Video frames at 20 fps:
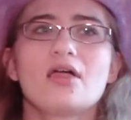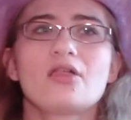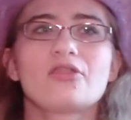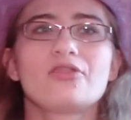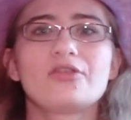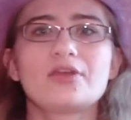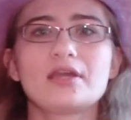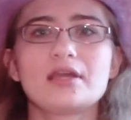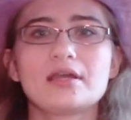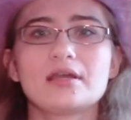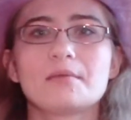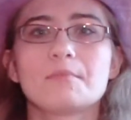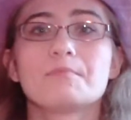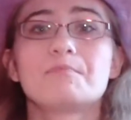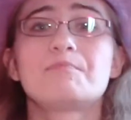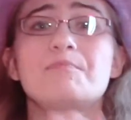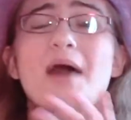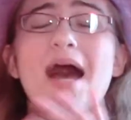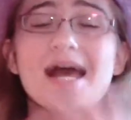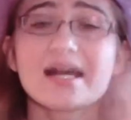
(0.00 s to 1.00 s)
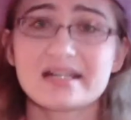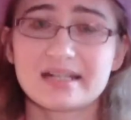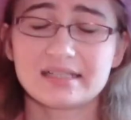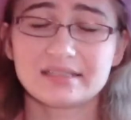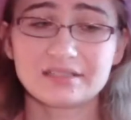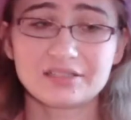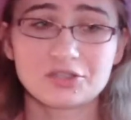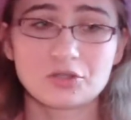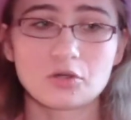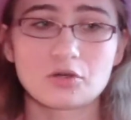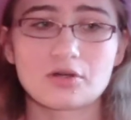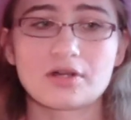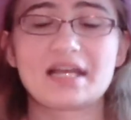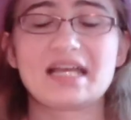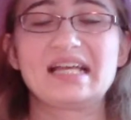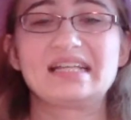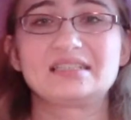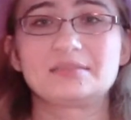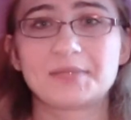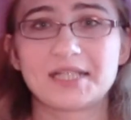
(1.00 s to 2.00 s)
The
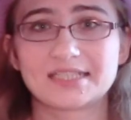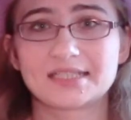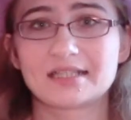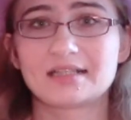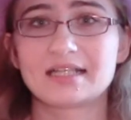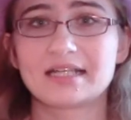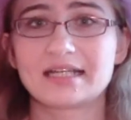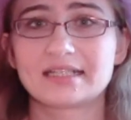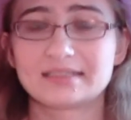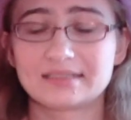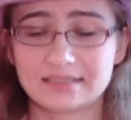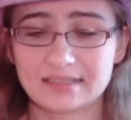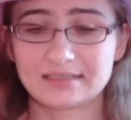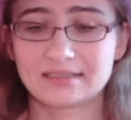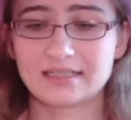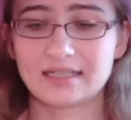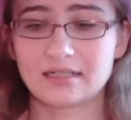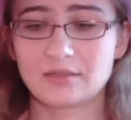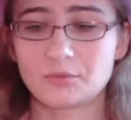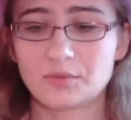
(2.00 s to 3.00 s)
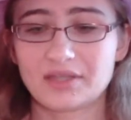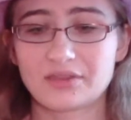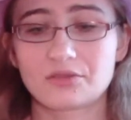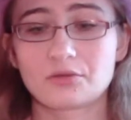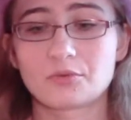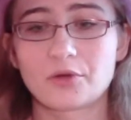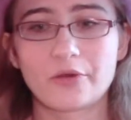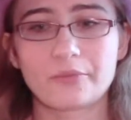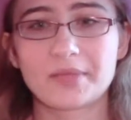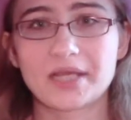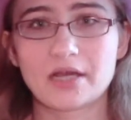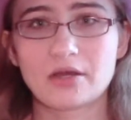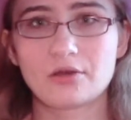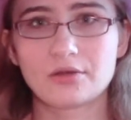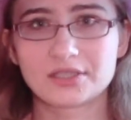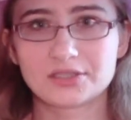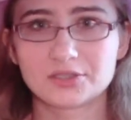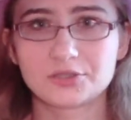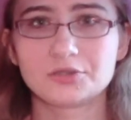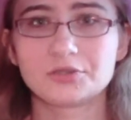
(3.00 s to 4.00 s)
backstory is basically consistent with the Romeo
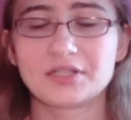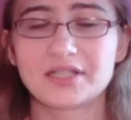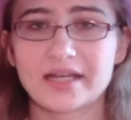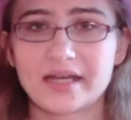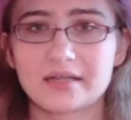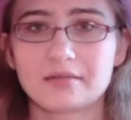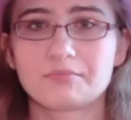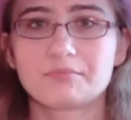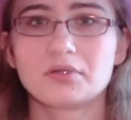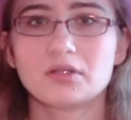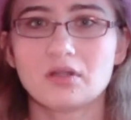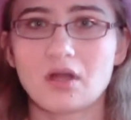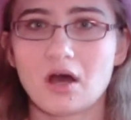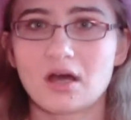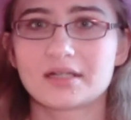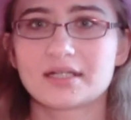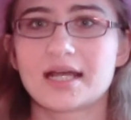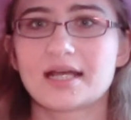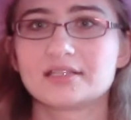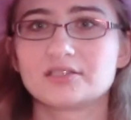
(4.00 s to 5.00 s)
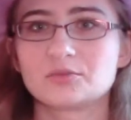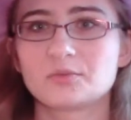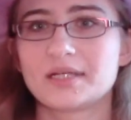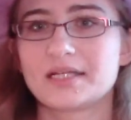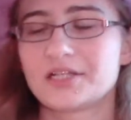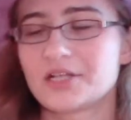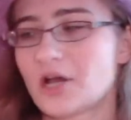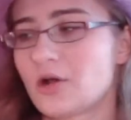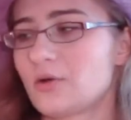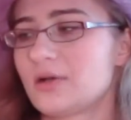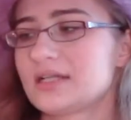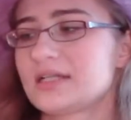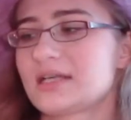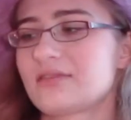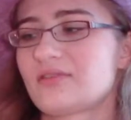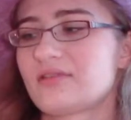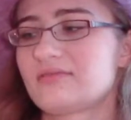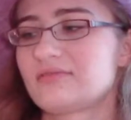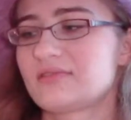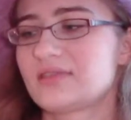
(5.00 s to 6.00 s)
and Juliet plot as we know it,
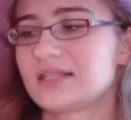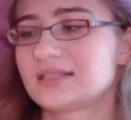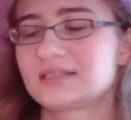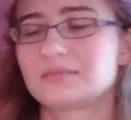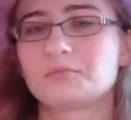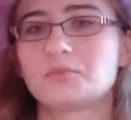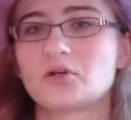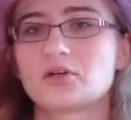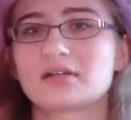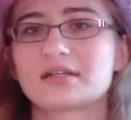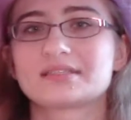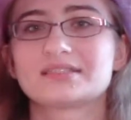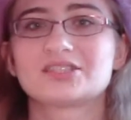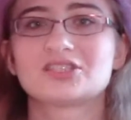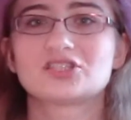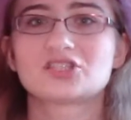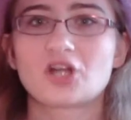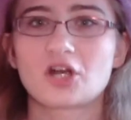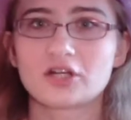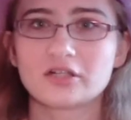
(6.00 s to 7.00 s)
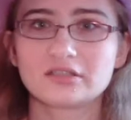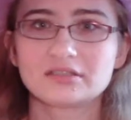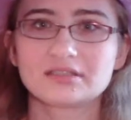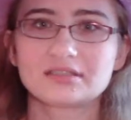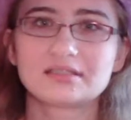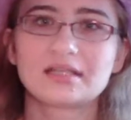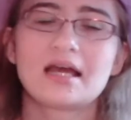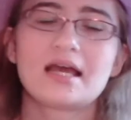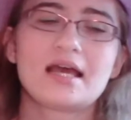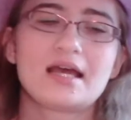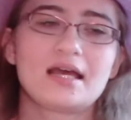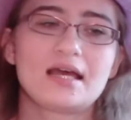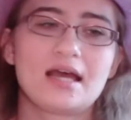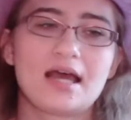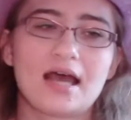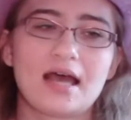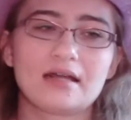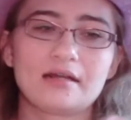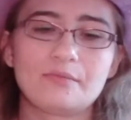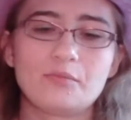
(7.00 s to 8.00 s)
and then this book starts
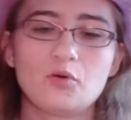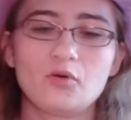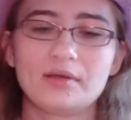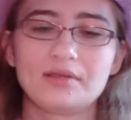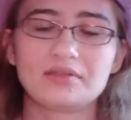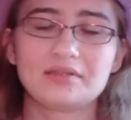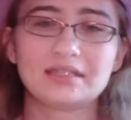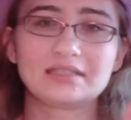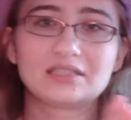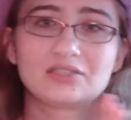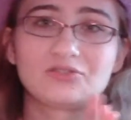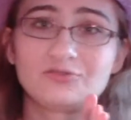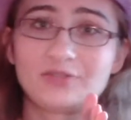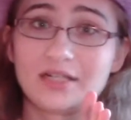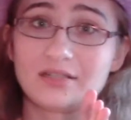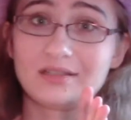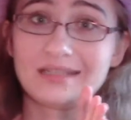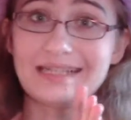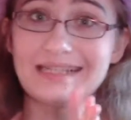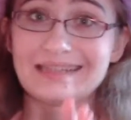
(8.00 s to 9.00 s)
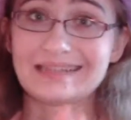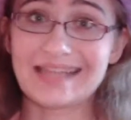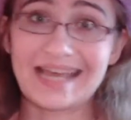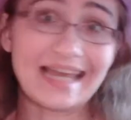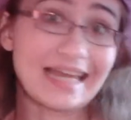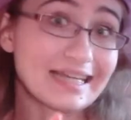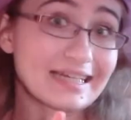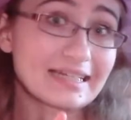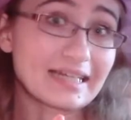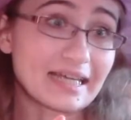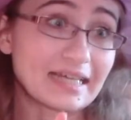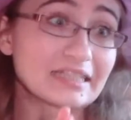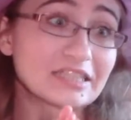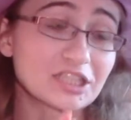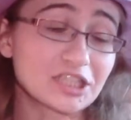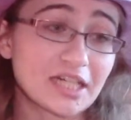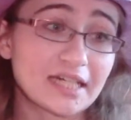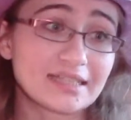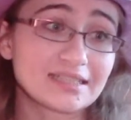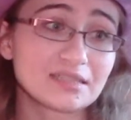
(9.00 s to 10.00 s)
at a point that's fairly late in
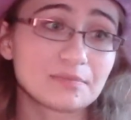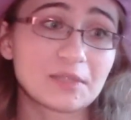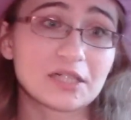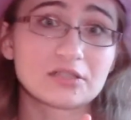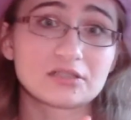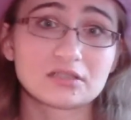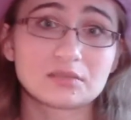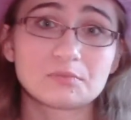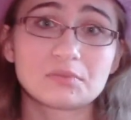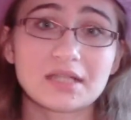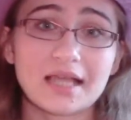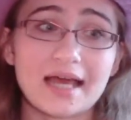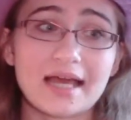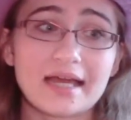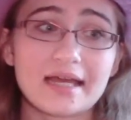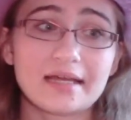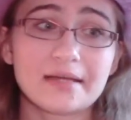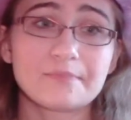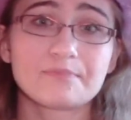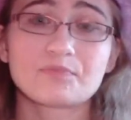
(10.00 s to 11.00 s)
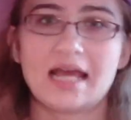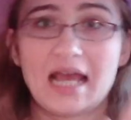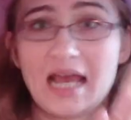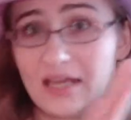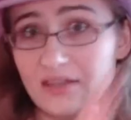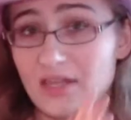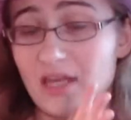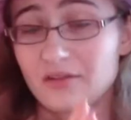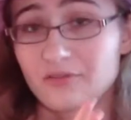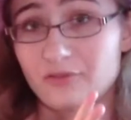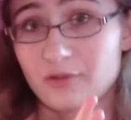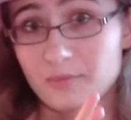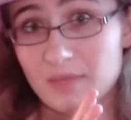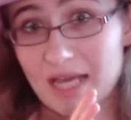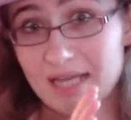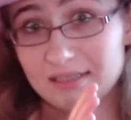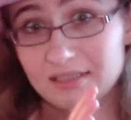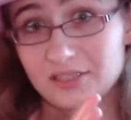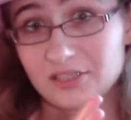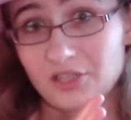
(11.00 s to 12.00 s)
Shakespeare's play, and then from
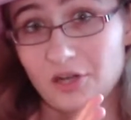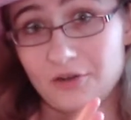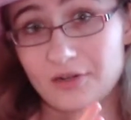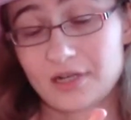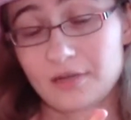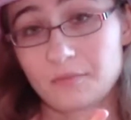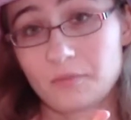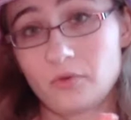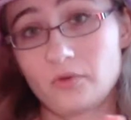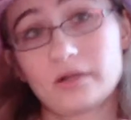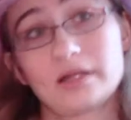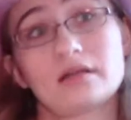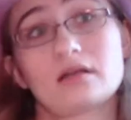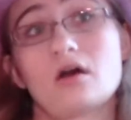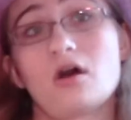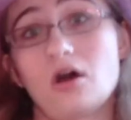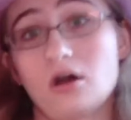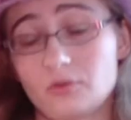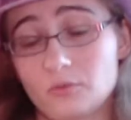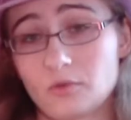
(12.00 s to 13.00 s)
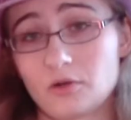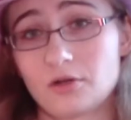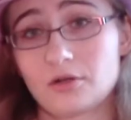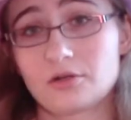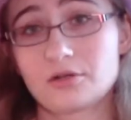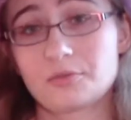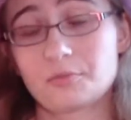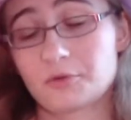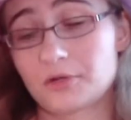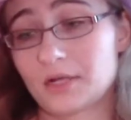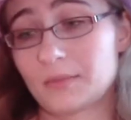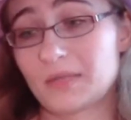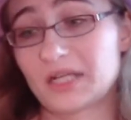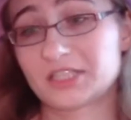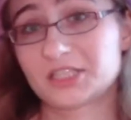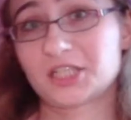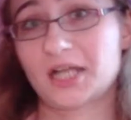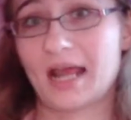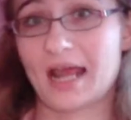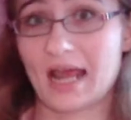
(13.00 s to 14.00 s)
that starting point onward, pretty
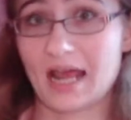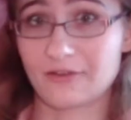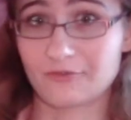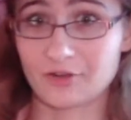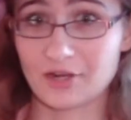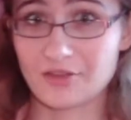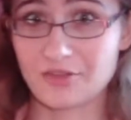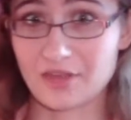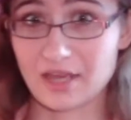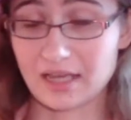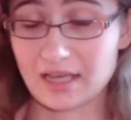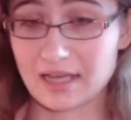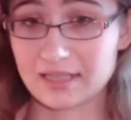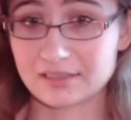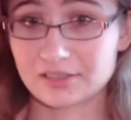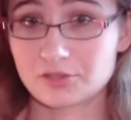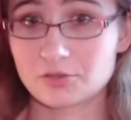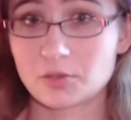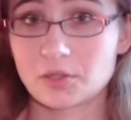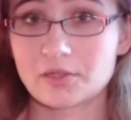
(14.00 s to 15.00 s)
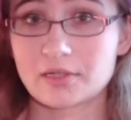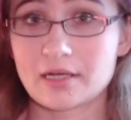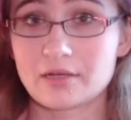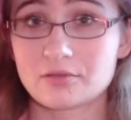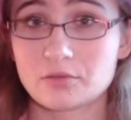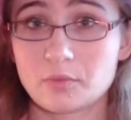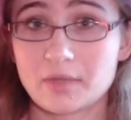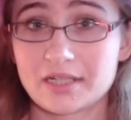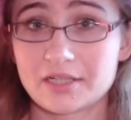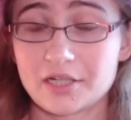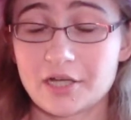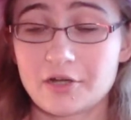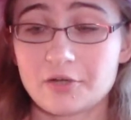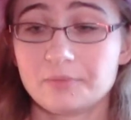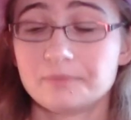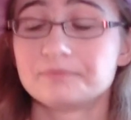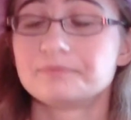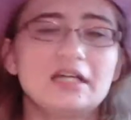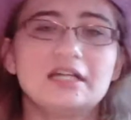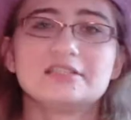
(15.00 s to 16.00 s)
much everything gets thrown out the window.